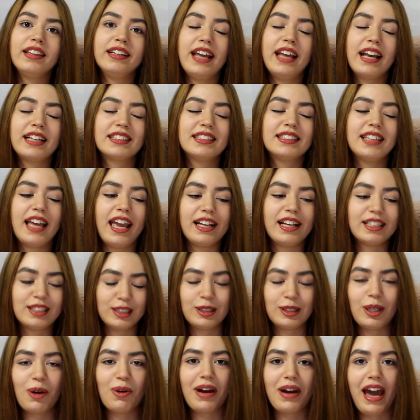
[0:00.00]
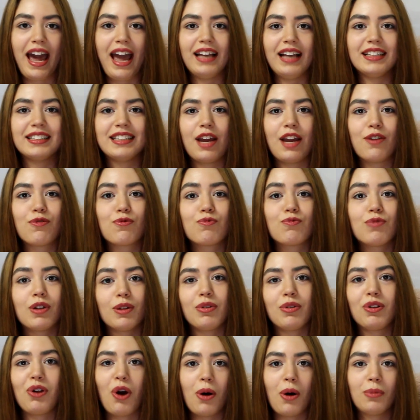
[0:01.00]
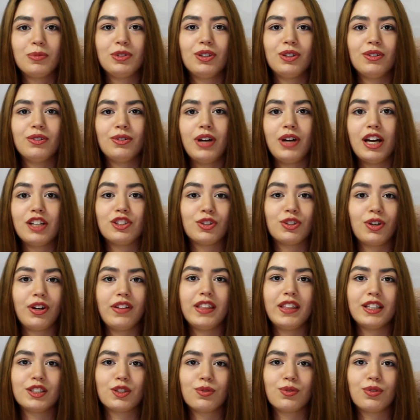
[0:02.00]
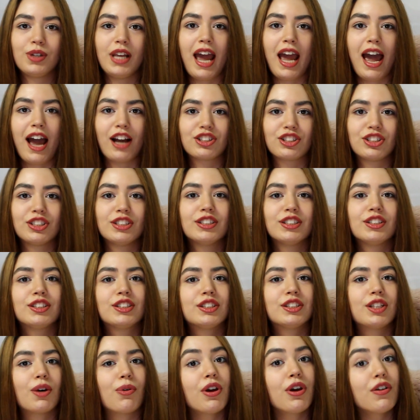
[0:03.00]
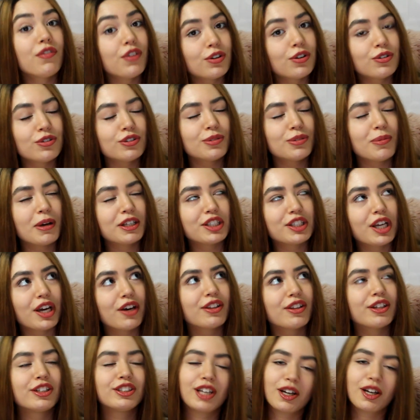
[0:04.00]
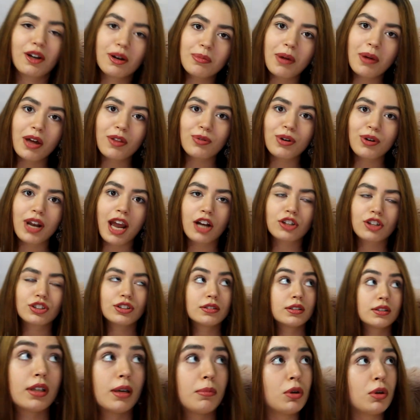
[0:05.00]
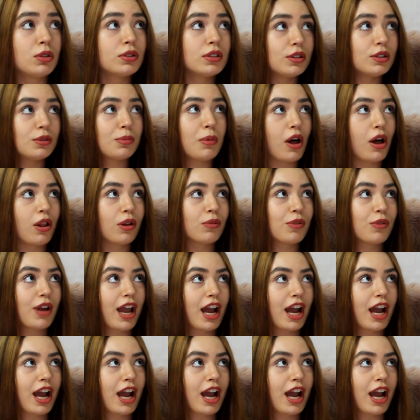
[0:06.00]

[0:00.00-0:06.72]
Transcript: the next day. So guys, I really hope you enjoyed this reaction. So if you're new to my channel, then check out my other reactions. I mostly do Bollywood